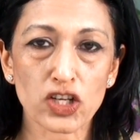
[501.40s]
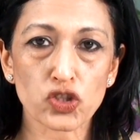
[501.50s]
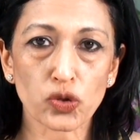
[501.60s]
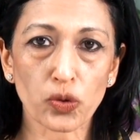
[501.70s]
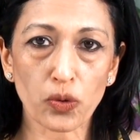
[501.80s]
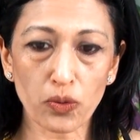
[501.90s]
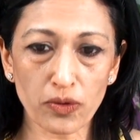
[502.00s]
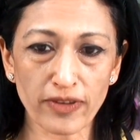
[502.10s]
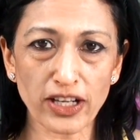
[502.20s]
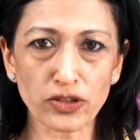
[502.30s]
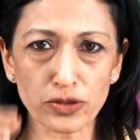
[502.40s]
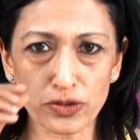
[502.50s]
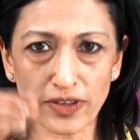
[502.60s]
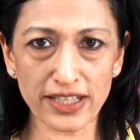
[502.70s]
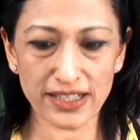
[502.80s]
So varicose
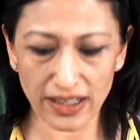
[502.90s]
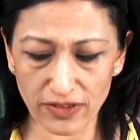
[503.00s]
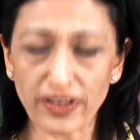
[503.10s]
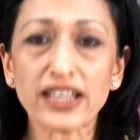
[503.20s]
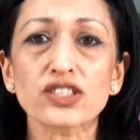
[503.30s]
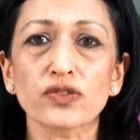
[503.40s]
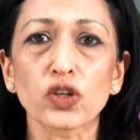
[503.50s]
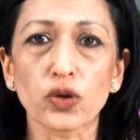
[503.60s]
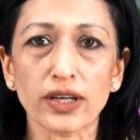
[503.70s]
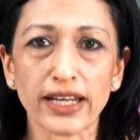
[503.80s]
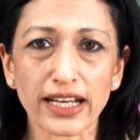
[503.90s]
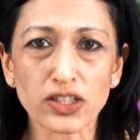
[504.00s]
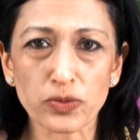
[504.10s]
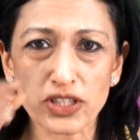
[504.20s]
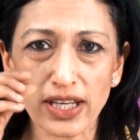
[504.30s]
veins are the veins of the lower
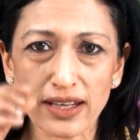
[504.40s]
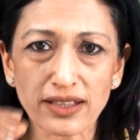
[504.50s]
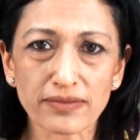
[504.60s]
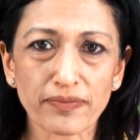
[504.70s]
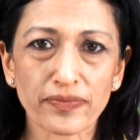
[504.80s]
legs which get